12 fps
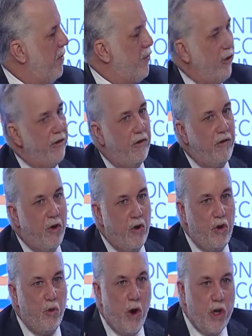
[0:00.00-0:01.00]
Of course, it's a
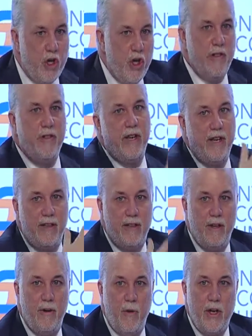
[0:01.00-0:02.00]
good one-shot
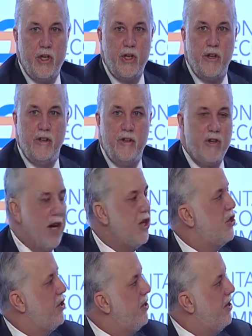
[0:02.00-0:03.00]
deal, one-shot
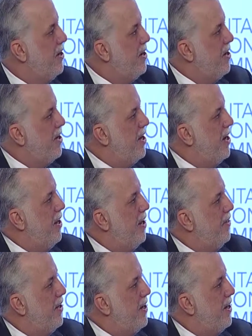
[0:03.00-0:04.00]
injection in,
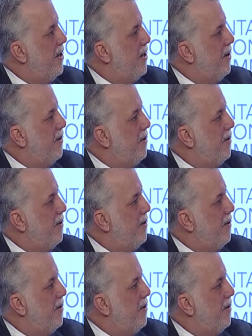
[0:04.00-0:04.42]
in the uh,